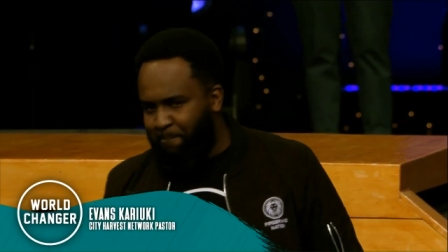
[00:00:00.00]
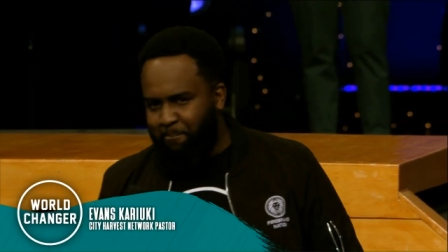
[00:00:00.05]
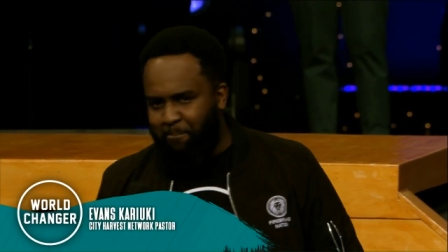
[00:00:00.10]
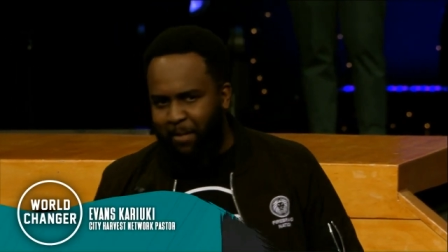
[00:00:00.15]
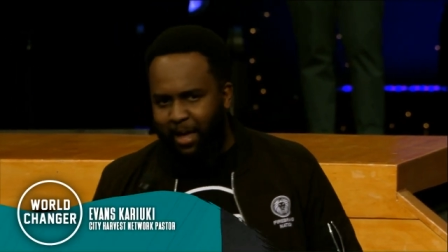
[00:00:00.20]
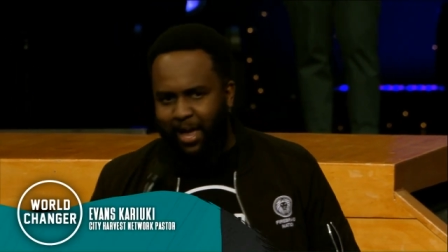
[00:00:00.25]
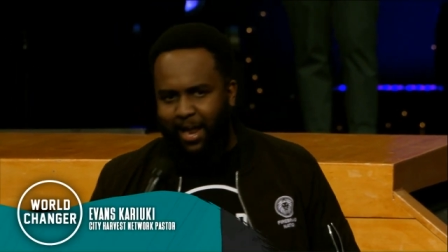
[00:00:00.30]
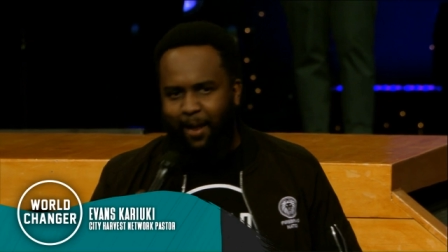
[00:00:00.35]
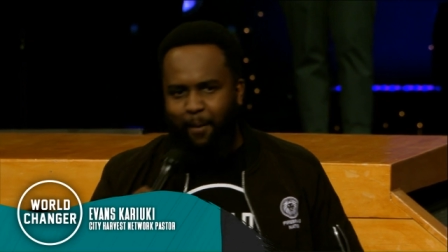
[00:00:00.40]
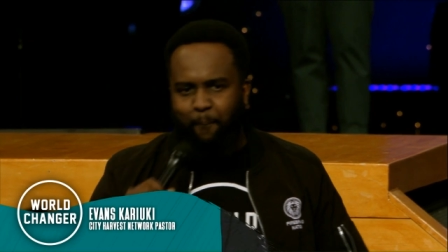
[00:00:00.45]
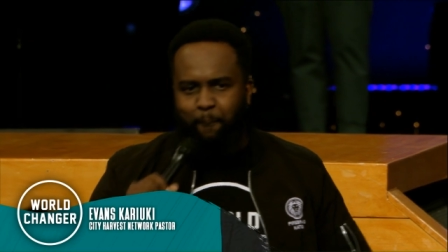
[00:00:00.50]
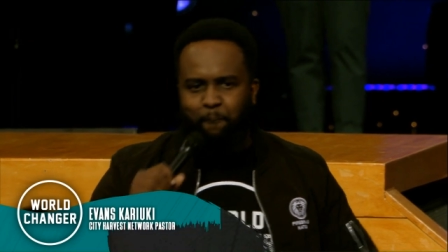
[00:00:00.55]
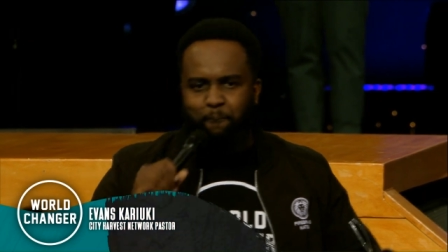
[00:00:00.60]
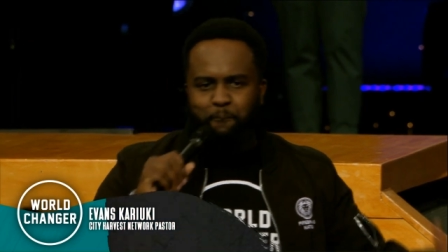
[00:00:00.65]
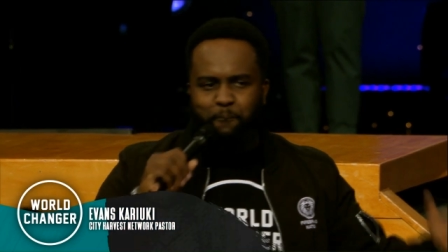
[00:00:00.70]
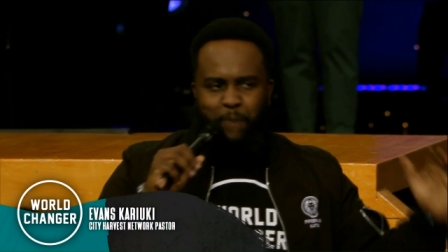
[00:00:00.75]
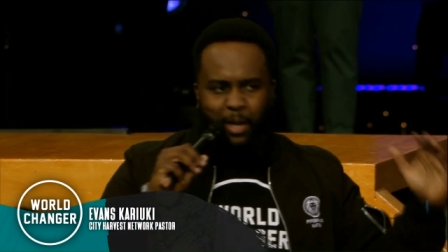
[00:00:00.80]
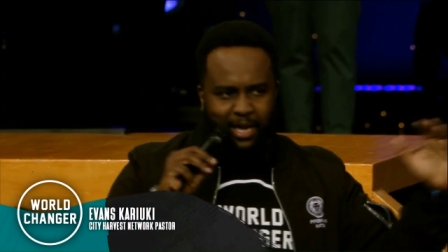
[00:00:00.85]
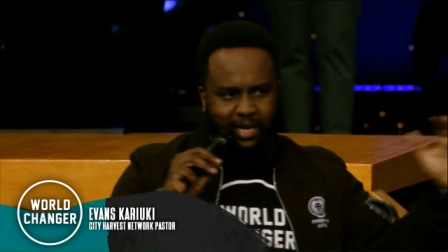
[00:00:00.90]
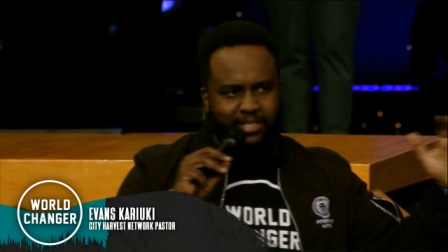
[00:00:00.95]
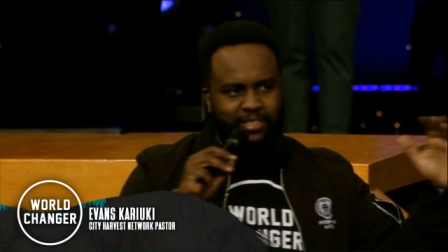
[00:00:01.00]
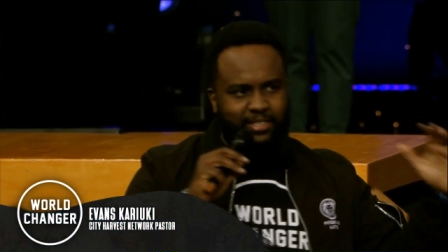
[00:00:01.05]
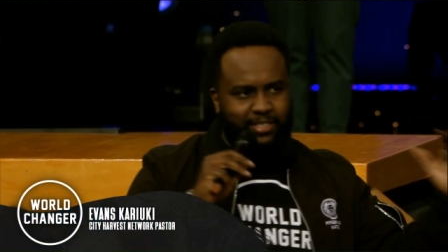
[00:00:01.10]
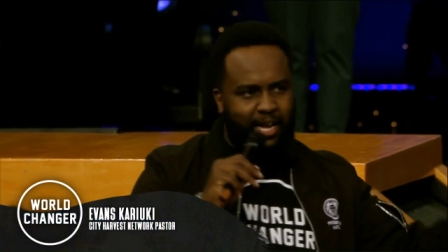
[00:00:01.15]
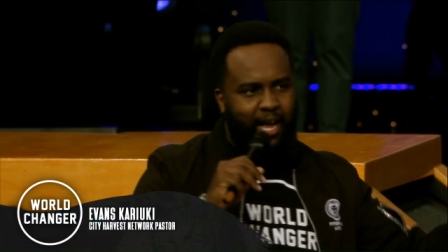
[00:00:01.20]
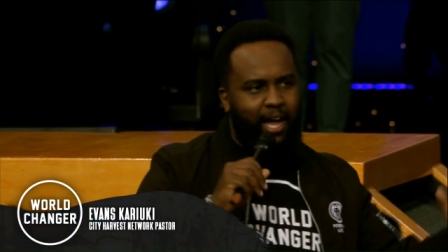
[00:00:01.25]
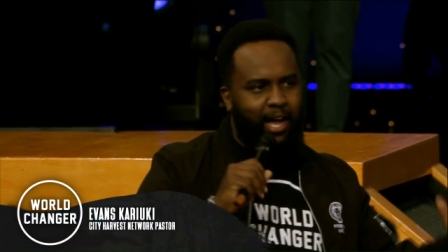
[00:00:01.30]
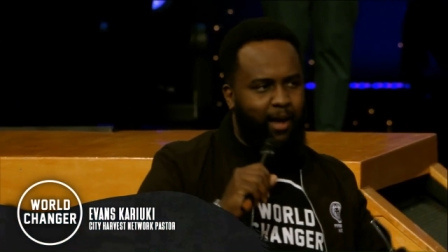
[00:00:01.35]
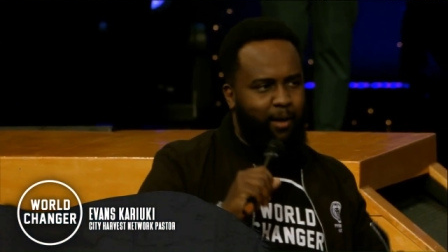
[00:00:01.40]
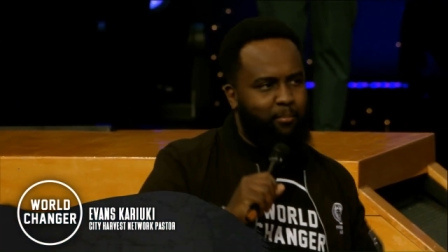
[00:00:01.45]
I had a big
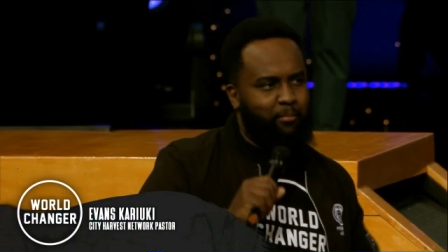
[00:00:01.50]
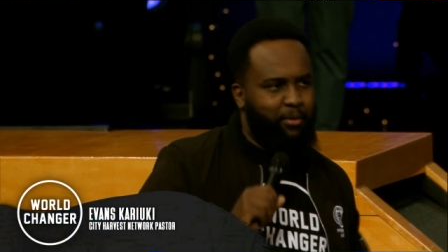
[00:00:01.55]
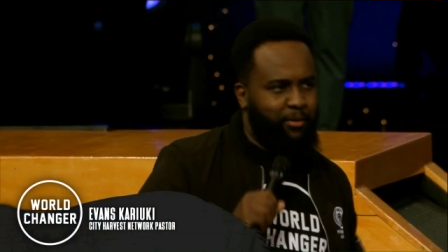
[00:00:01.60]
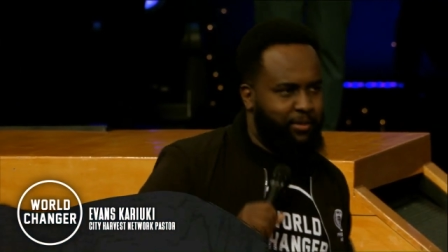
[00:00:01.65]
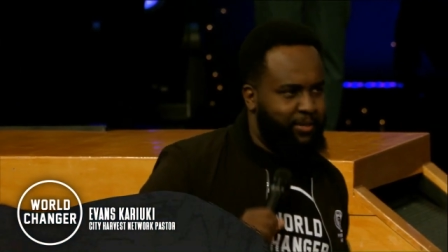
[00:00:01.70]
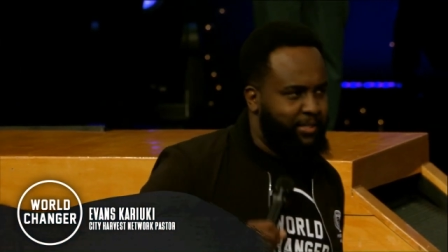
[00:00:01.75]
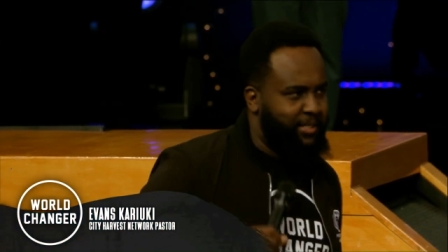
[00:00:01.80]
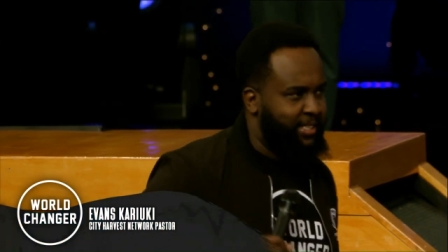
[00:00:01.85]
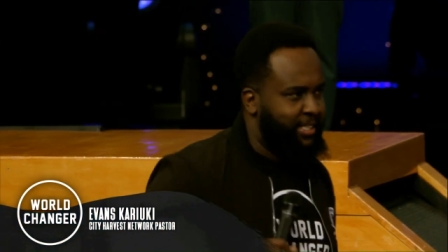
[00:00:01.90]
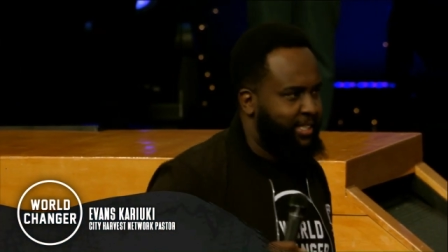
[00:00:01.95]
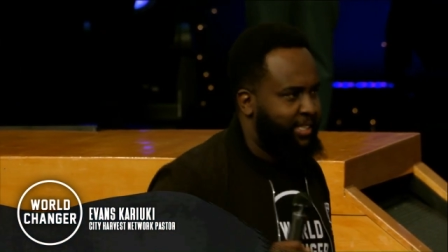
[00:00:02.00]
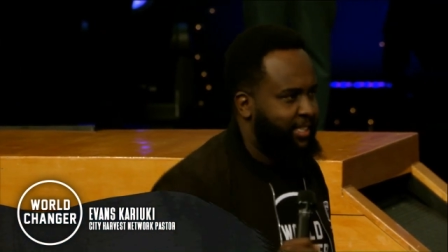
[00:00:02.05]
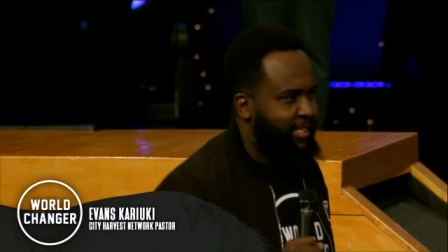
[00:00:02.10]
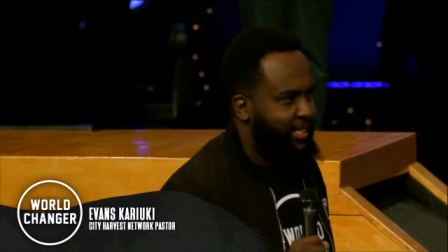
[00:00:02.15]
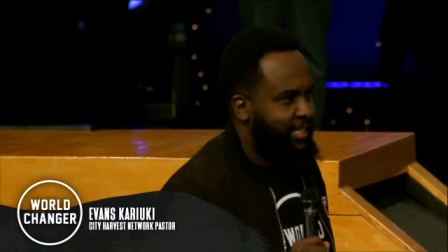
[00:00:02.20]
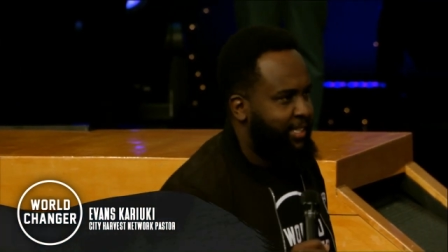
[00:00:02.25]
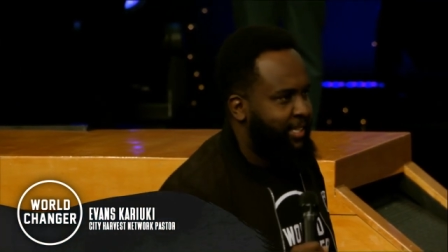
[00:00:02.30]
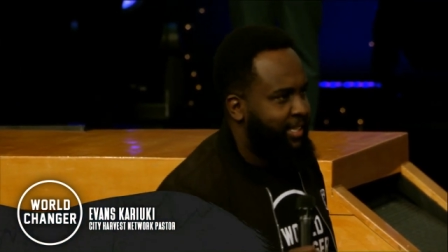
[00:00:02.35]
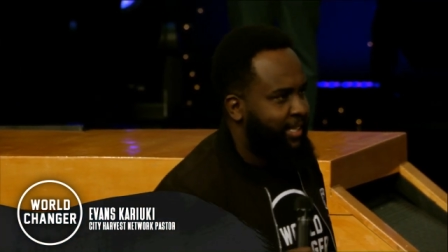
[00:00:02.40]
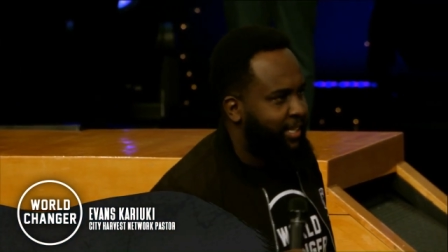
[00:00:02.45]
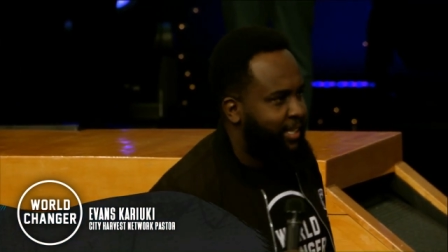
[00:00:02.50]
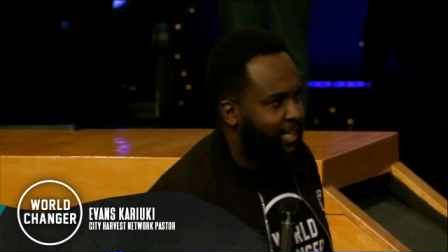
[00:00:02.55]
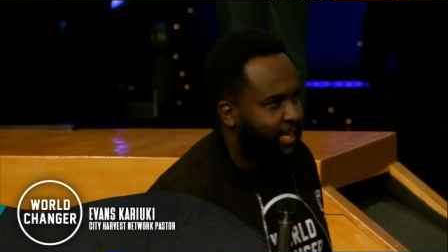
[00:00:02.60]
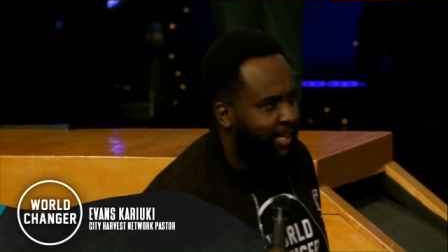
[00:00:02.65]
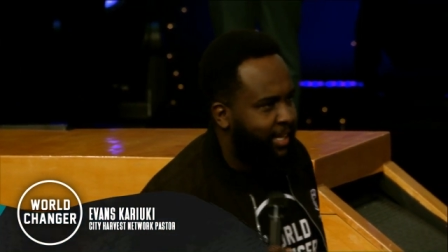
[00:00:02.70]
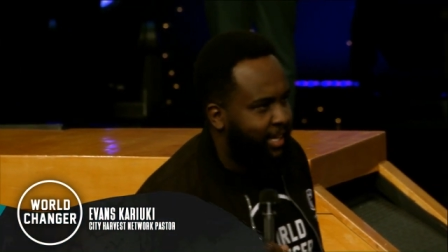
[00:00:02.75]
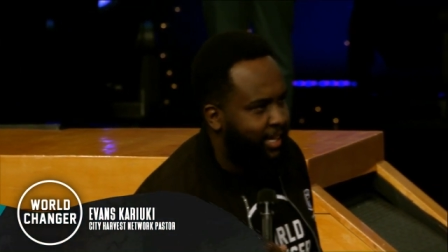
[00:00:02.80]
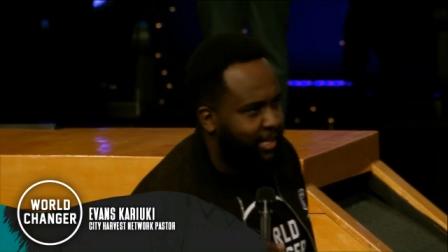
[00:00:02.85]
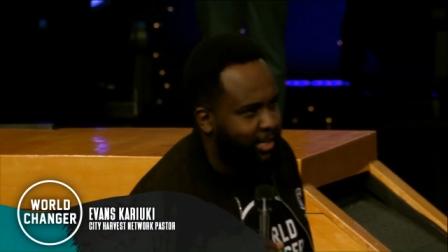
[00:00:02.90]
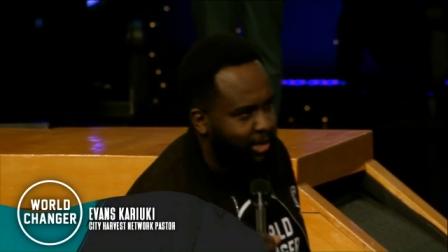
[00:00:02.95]
job.
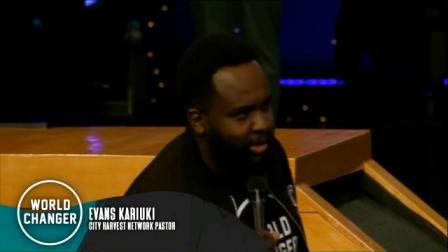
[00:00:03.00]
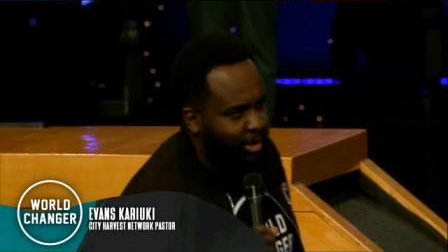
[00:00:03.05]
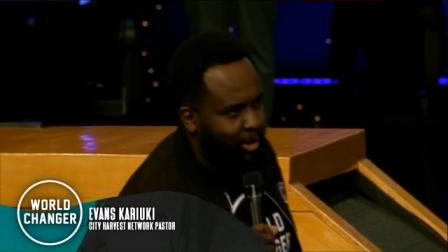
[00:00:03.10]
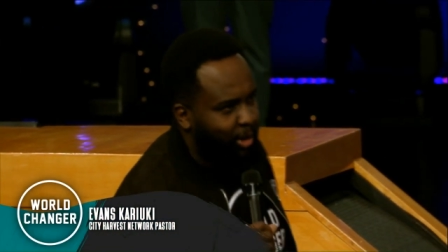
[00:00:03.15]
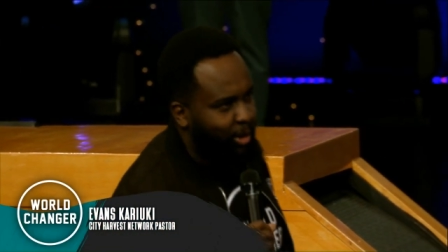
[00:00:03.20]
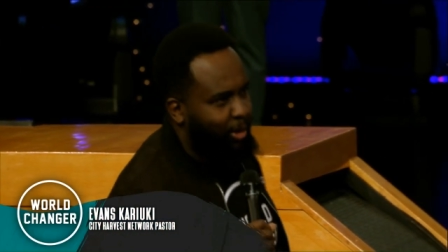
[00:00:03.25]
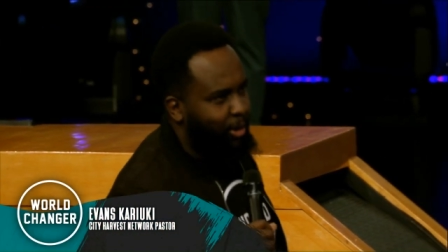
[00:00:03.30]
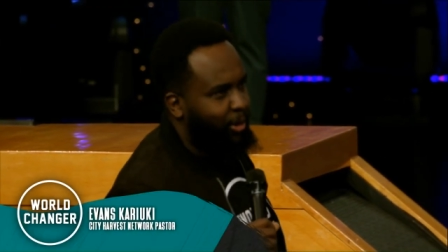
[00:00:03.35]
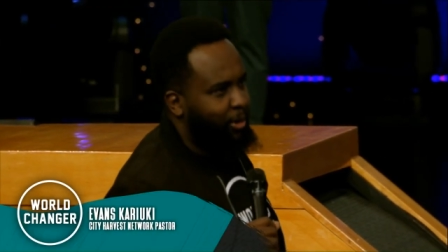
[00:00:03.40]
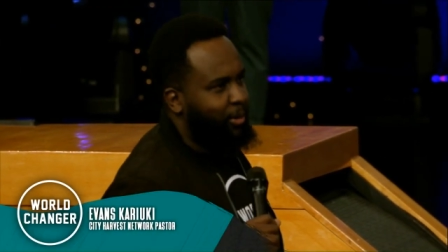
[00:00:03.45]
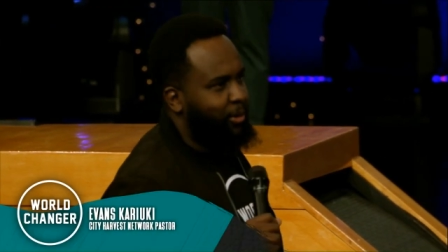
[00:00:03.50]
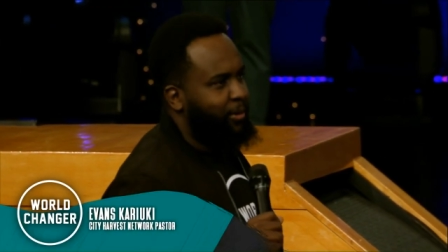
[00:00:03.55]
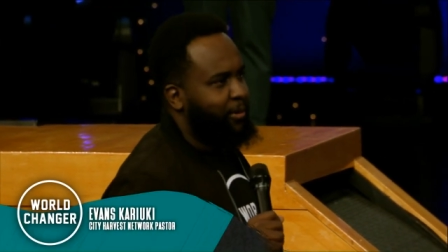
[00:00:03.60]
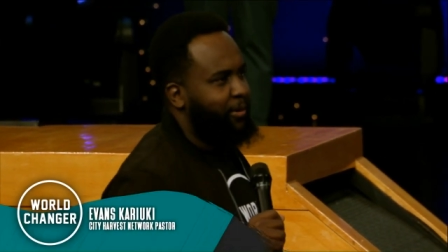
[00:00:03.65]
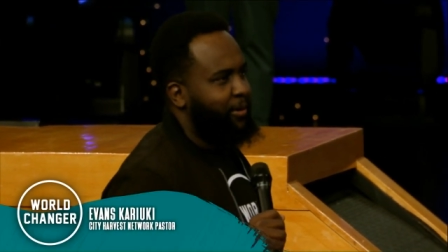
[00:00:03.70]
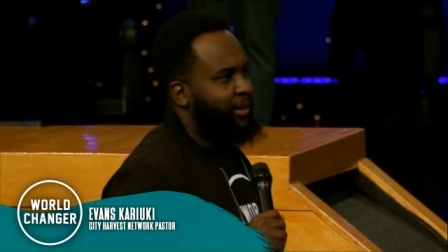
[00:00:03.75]
You know,